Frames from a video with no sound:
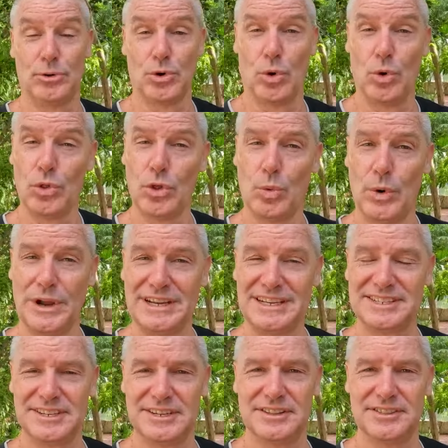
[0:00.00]
thought all the
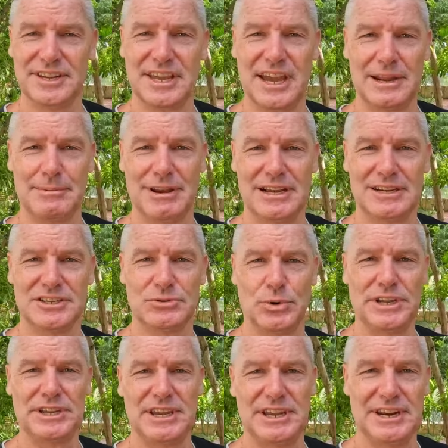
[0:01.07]
wings in the game last
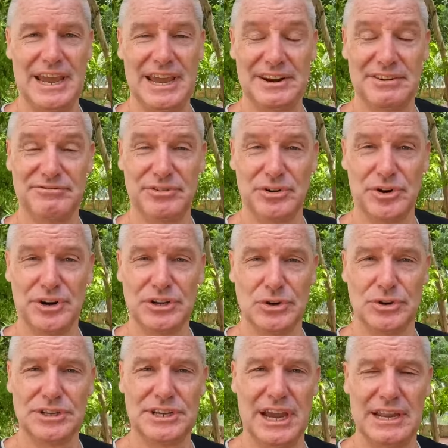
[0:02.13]
weekend had a very
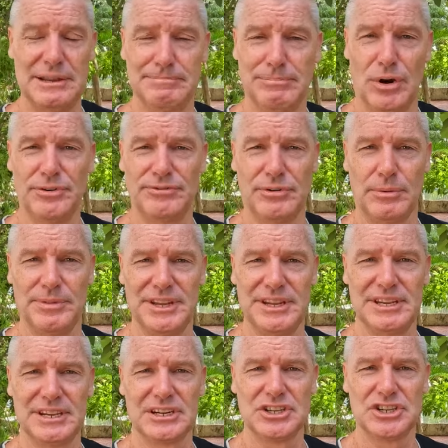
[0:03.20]
good game, both from the
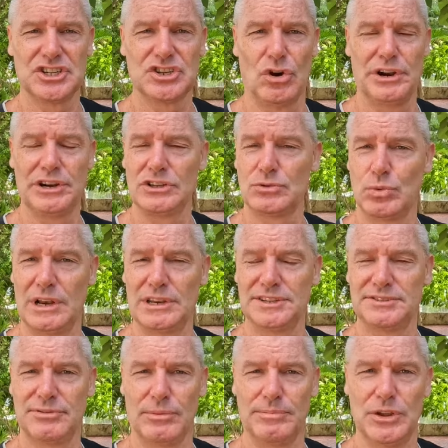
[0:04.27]
English side as well
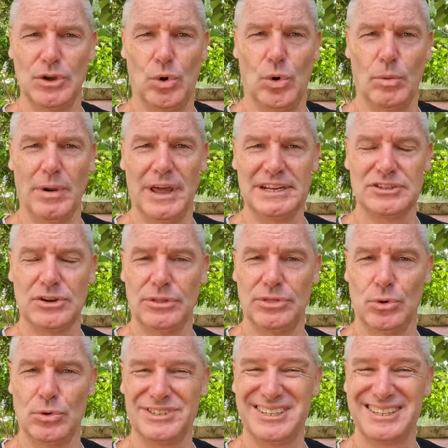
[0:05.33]
as from the All Blacks. I
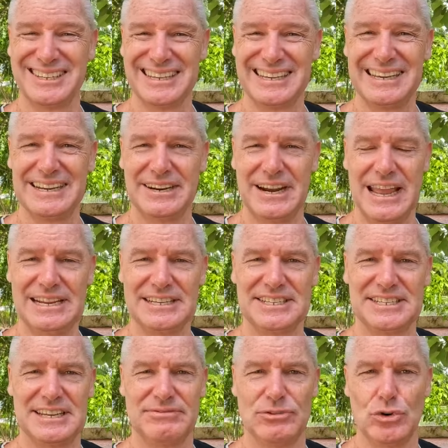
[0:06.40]
thought Talia and
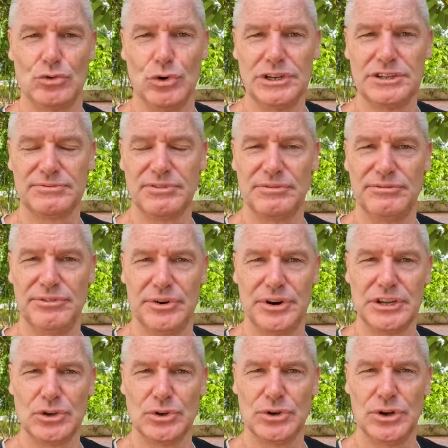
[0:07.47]
Sevu Roos were
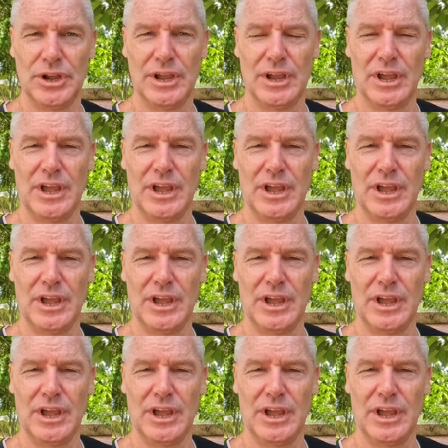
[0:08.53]
very good.